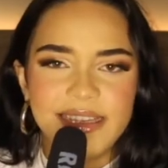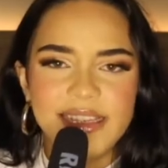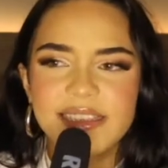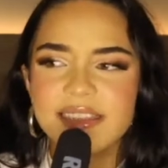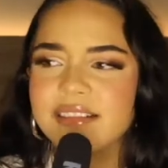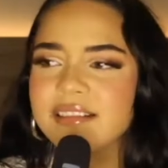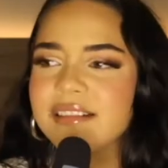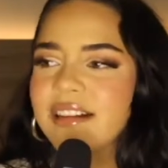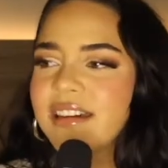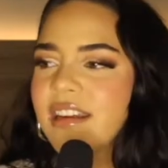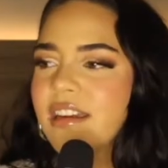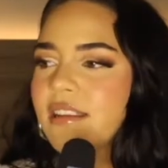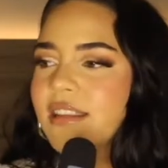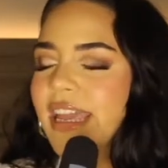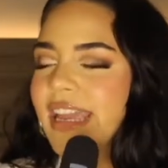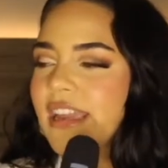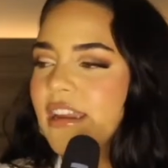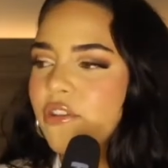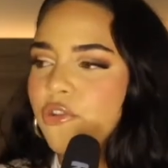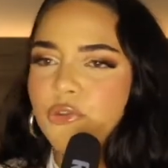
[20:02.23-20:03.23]
isn't gonna
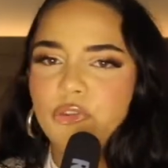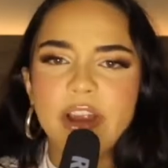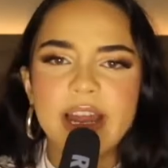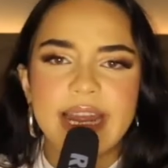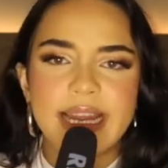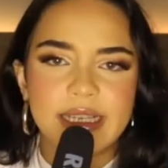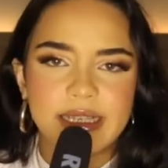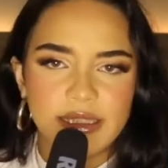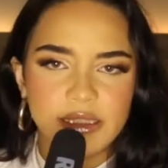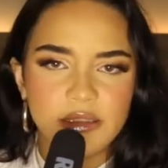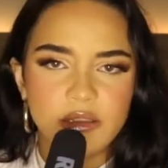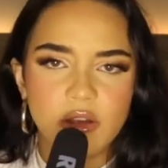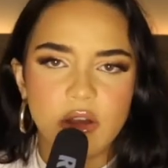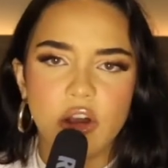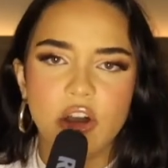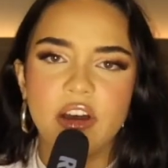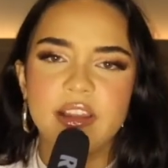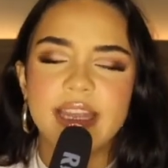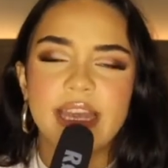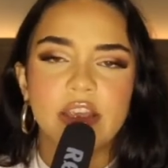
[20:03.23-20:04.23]
like erase
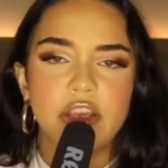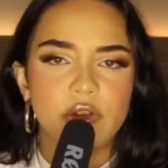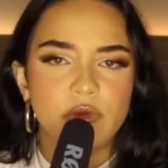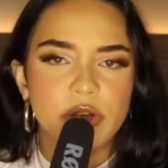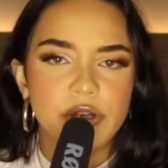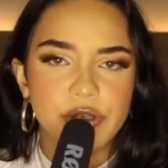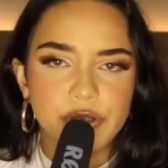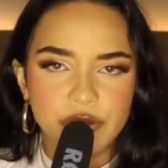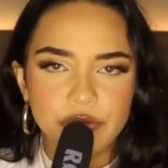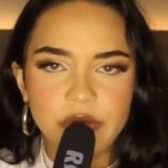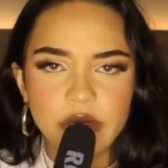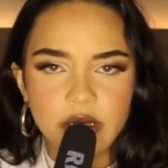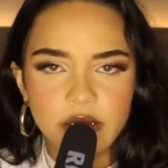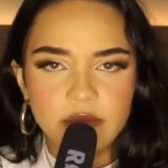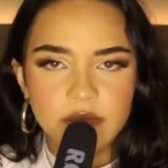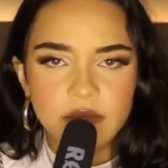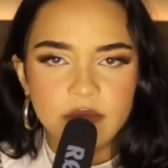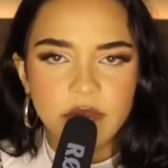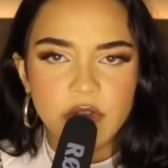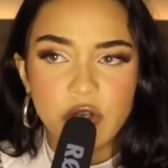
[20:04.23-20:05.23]
all that you are doing.
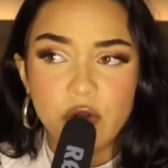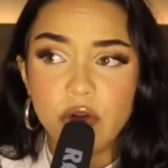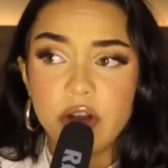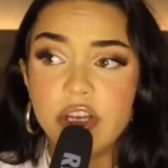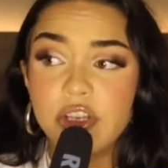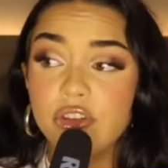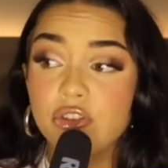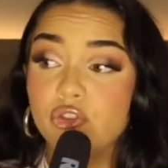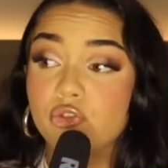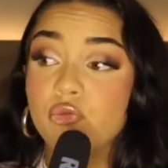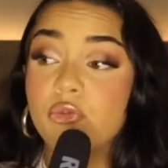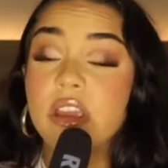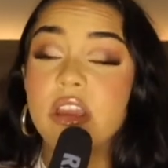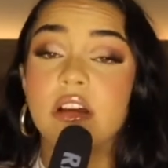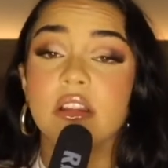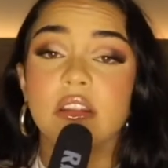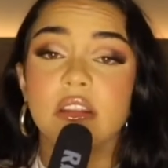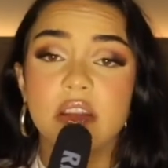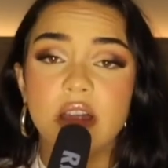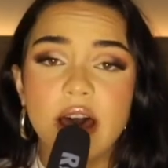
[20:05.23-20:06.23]
You are doing
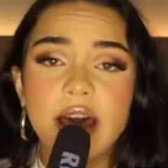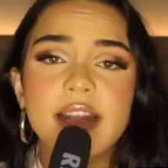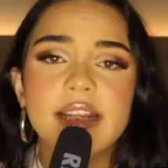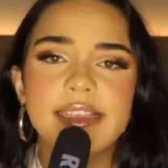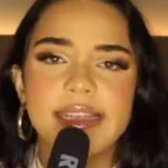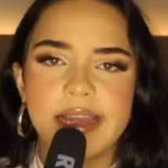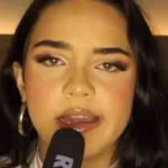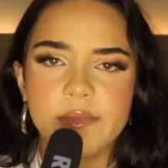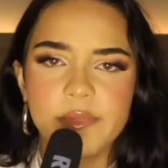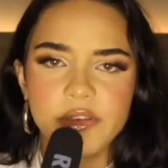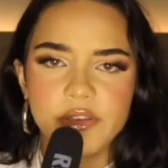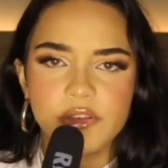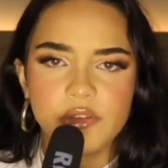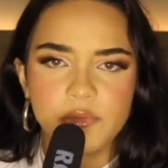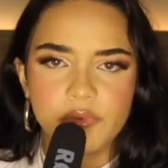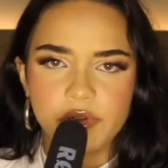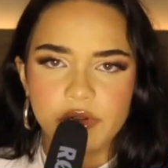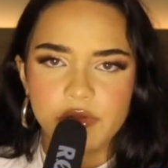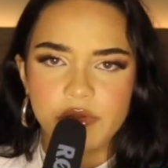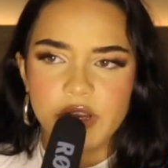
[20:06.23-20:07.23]
a lot of damage to
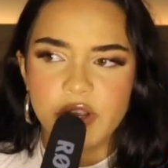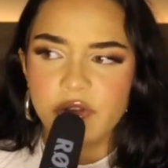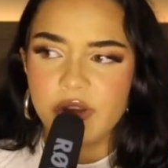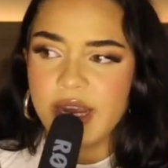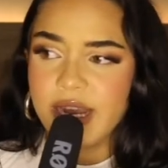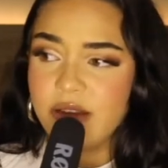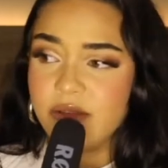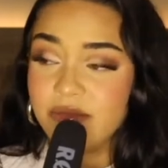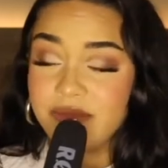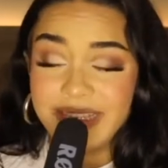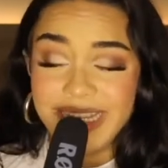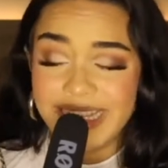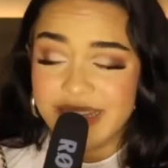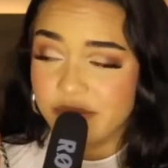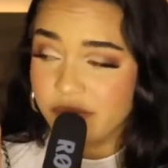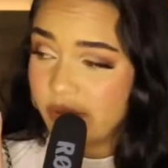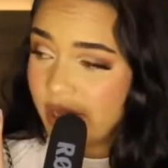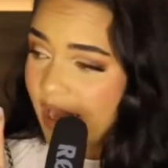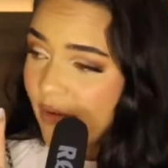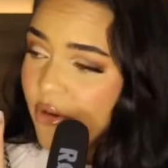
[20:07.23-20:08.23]
Puerto Rico, and I,
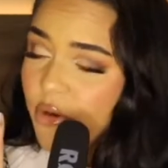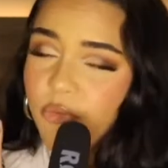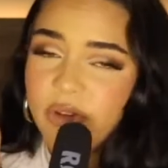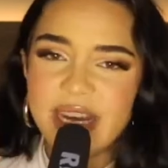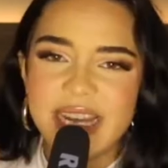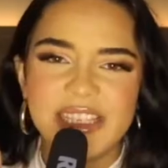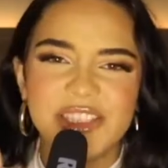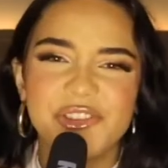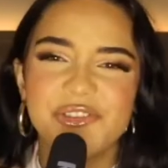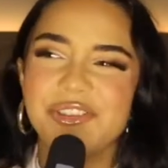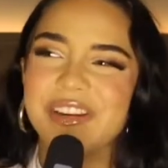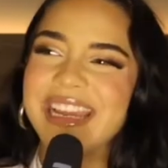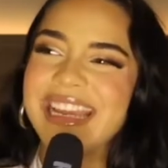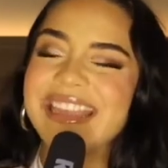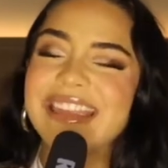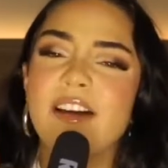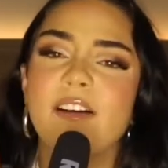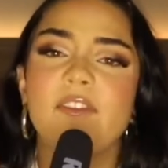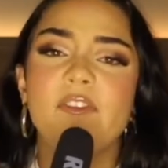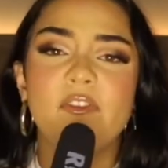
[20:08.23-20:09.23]
like, everyone needs you to
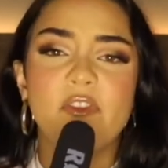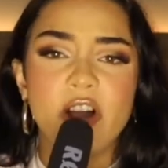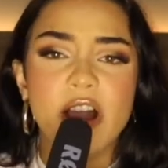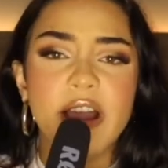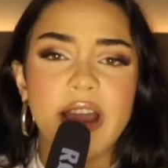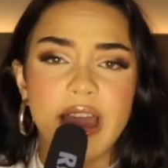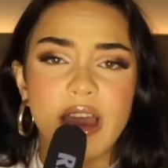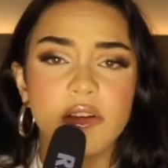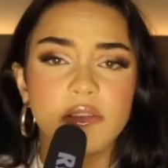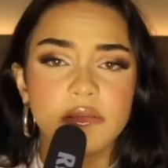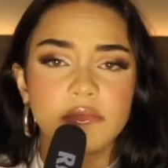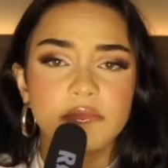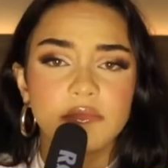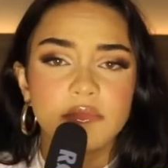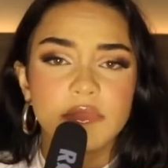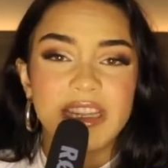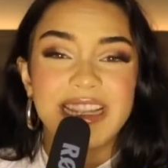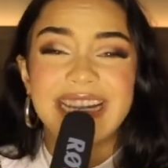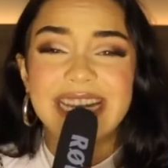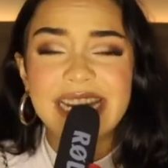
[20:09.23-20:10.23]
get the fuck out.
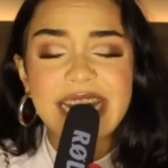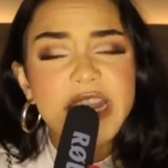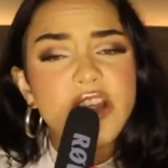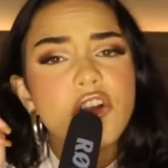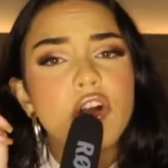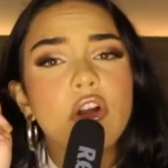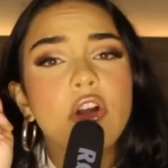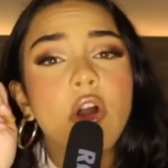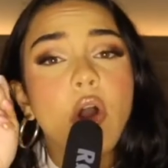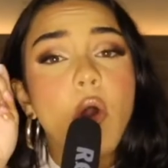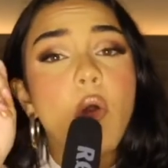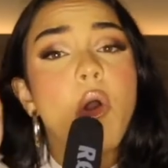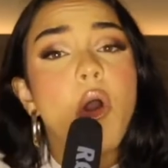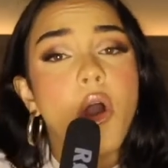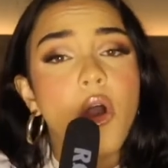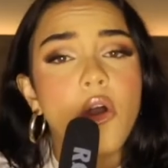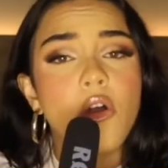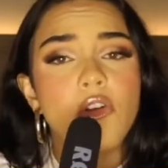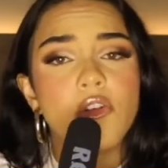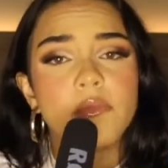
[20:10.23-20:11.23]
Gringo, go
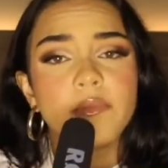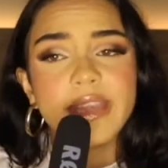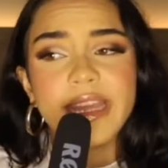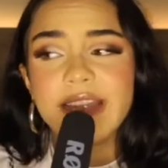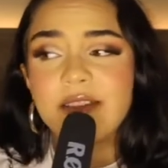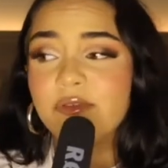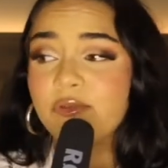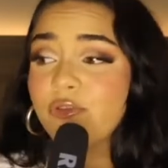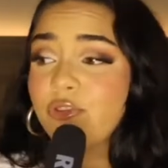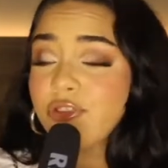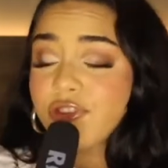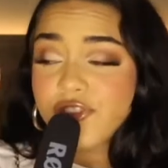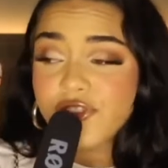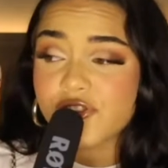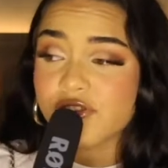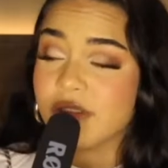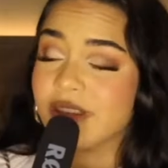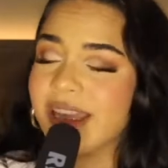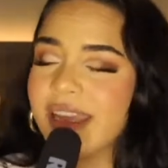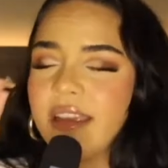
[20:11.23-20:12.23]
home. Like, for
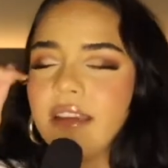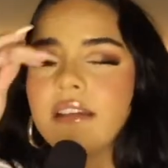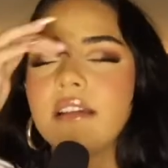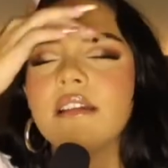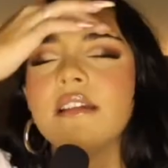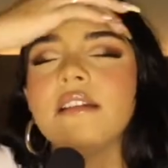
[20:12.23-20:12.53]
sh- like,